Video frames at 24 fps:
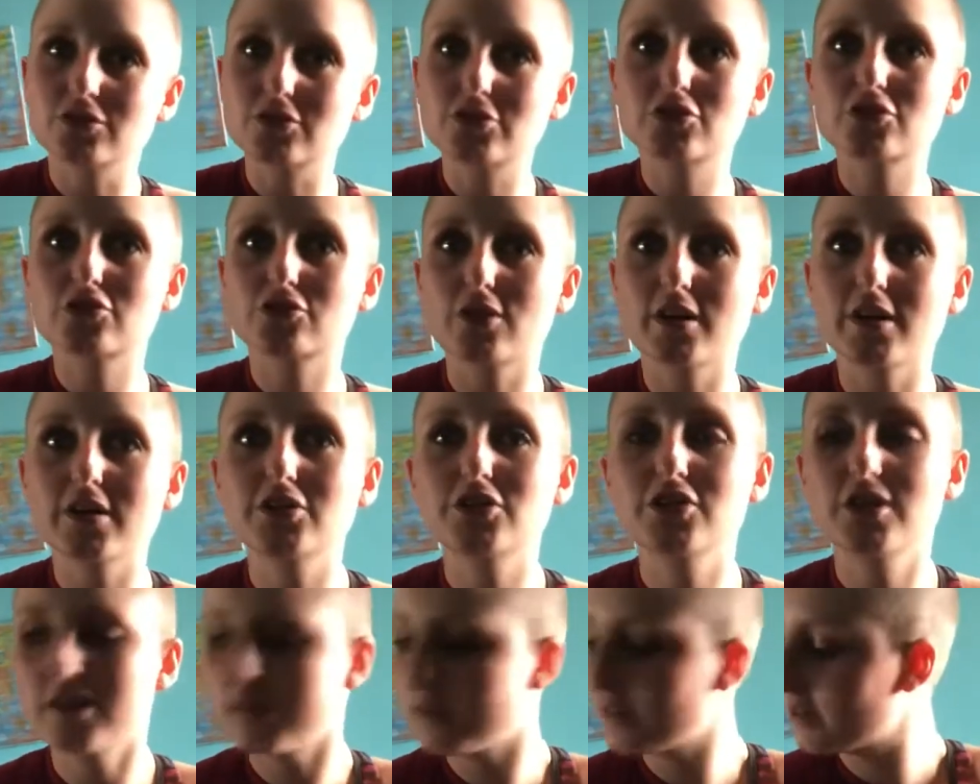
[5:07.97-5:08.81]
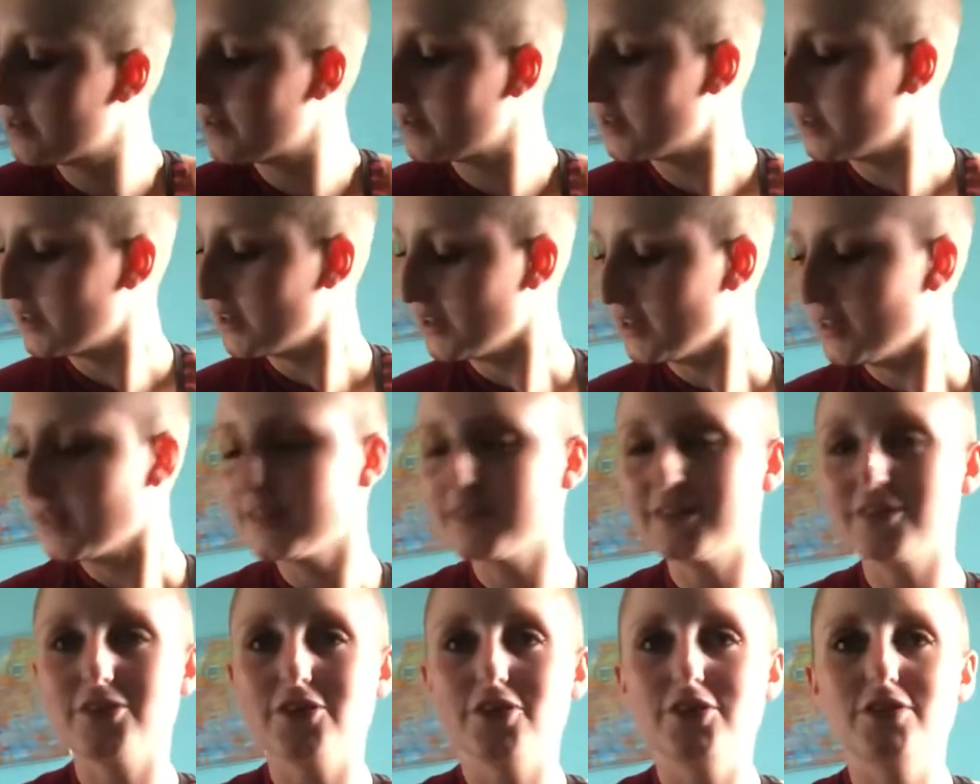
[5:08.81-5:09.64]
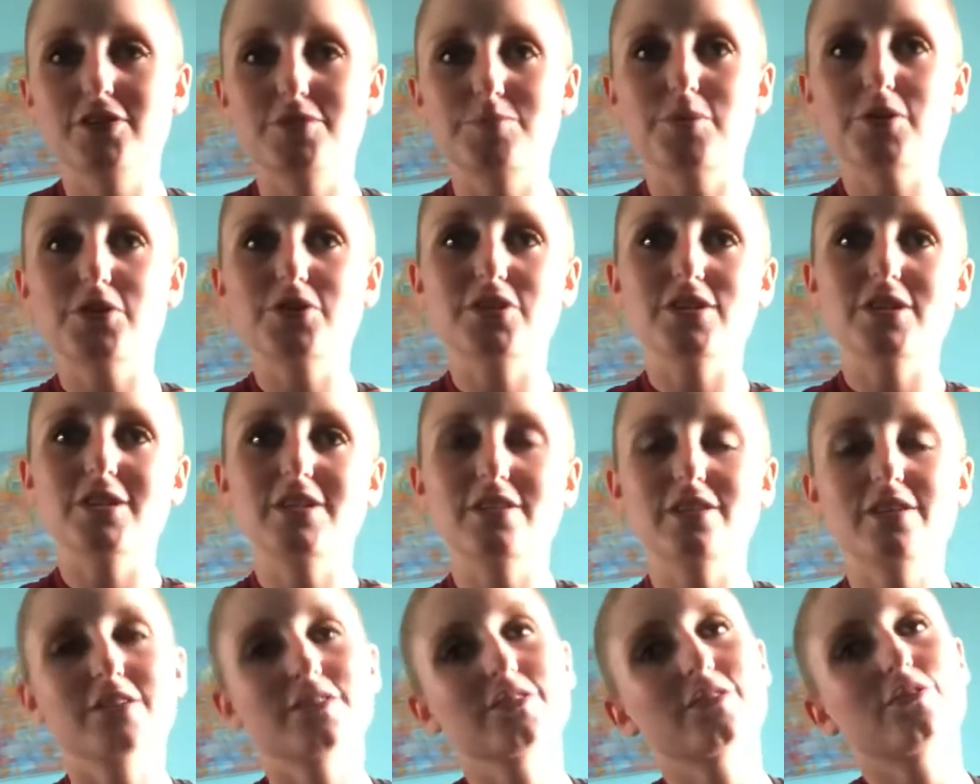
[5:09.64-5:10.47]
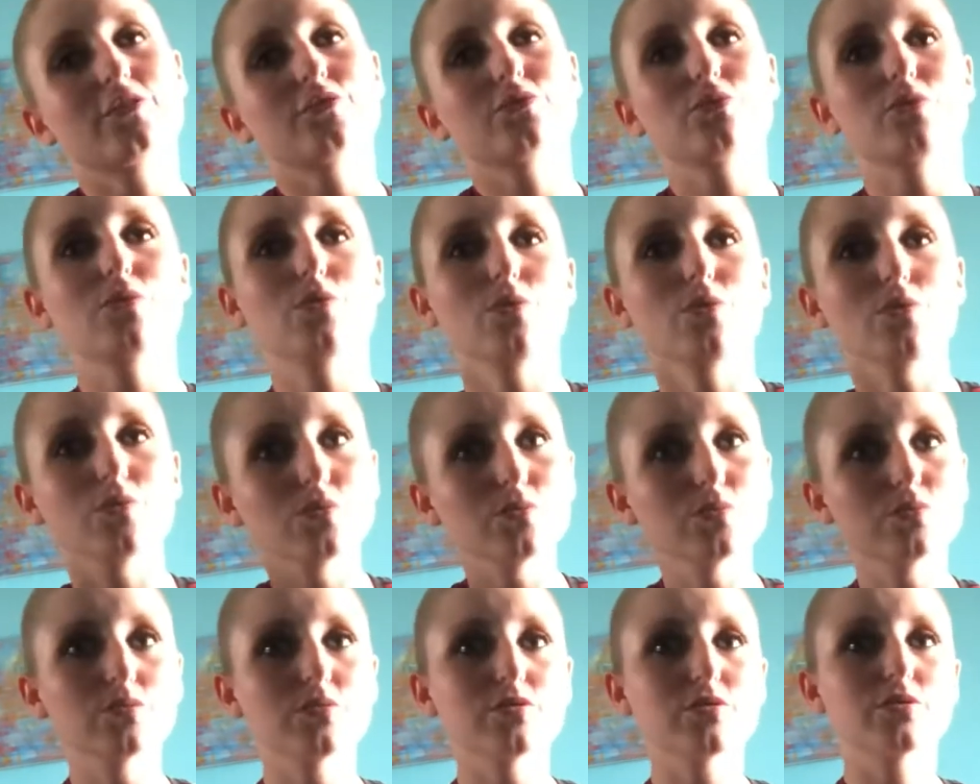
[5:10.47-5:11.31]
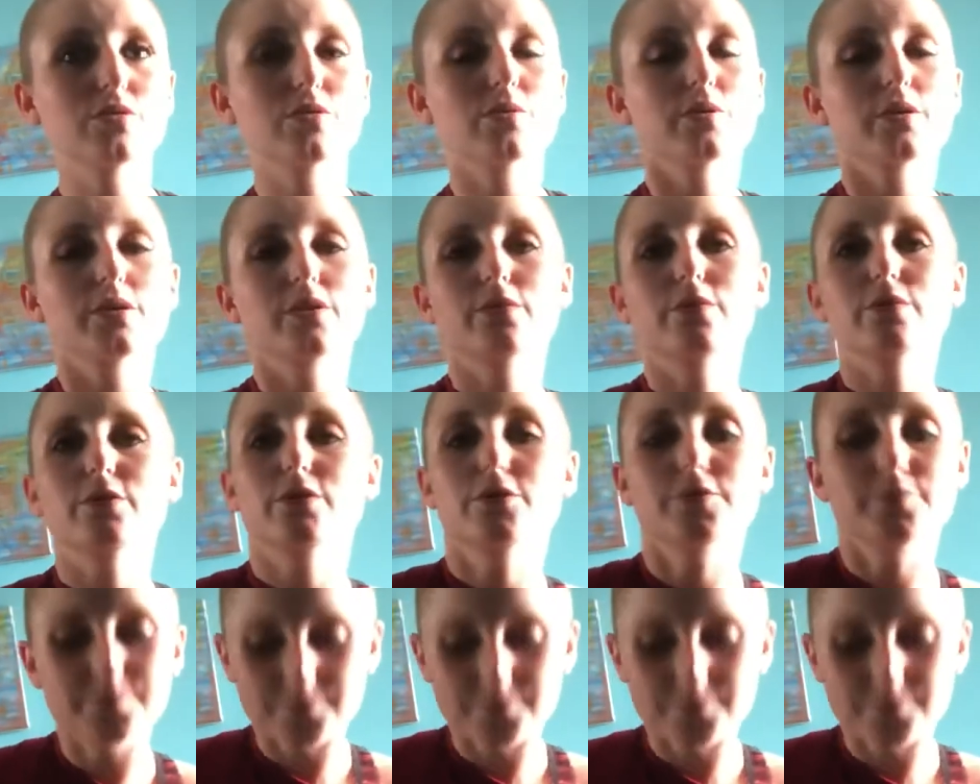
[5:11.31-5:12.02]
stretch, you know, especially like as it goes all the way through,